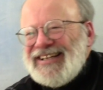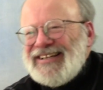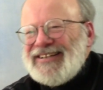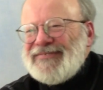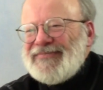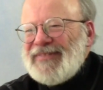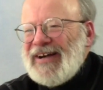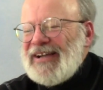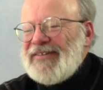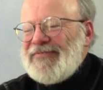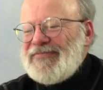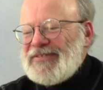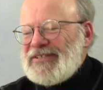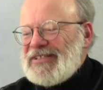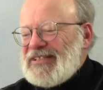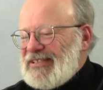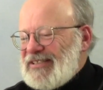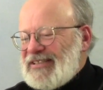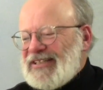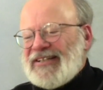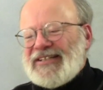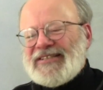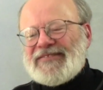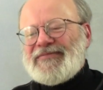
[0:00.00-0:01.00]
And my
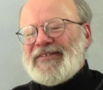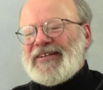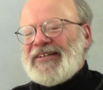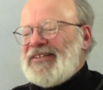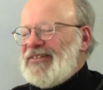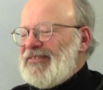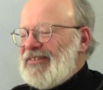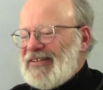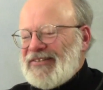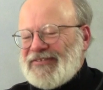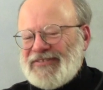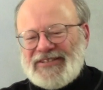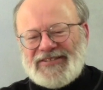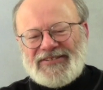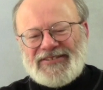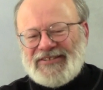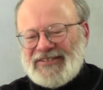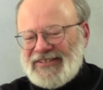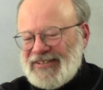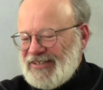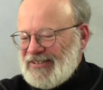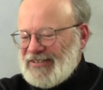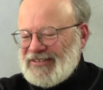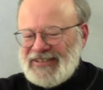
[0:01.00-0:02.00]
position has always been, you want to
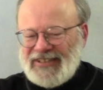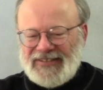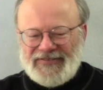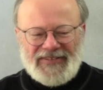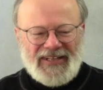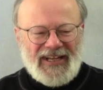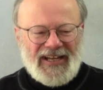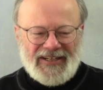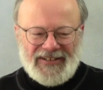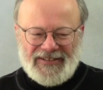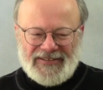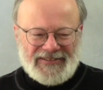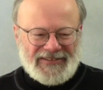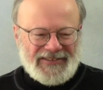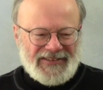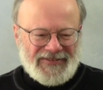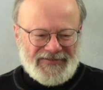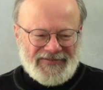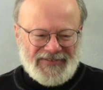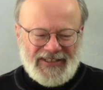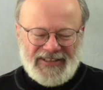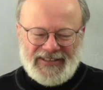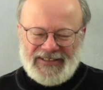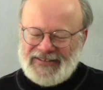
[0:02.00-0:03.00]
research on yourself, knock
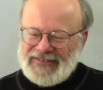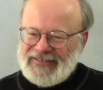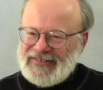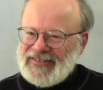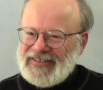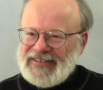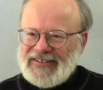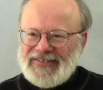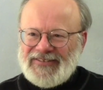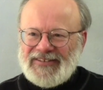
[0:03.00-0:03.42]
yourself out.